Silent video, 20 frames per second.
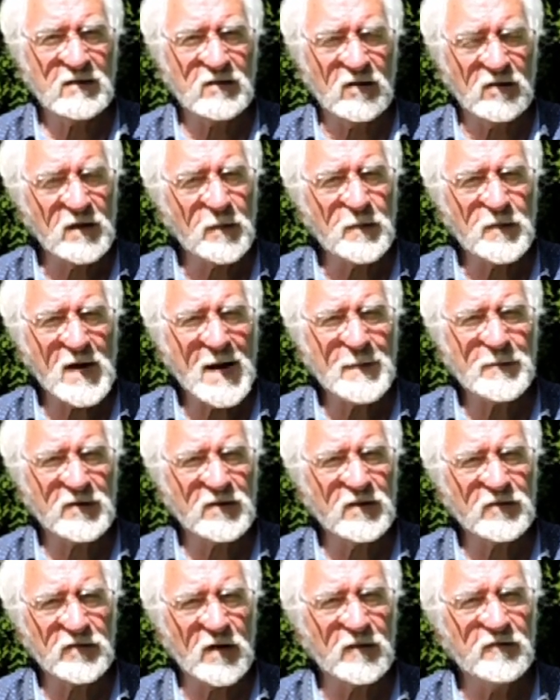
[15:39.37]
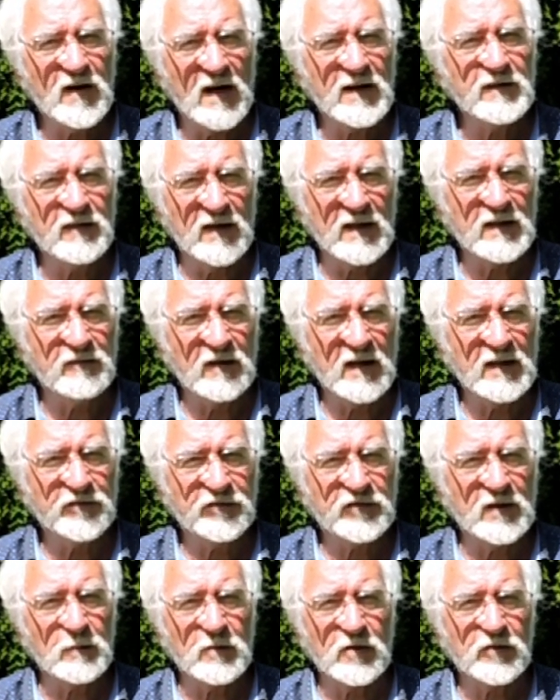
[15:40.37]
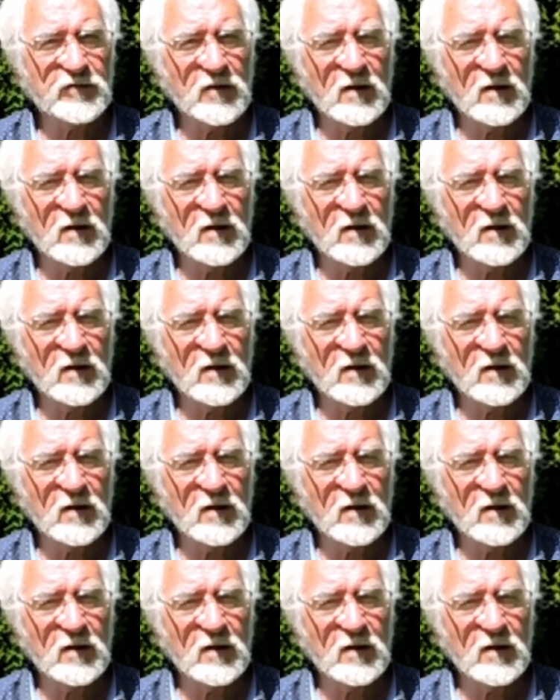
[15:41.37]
So the parameters are very, very, very similar.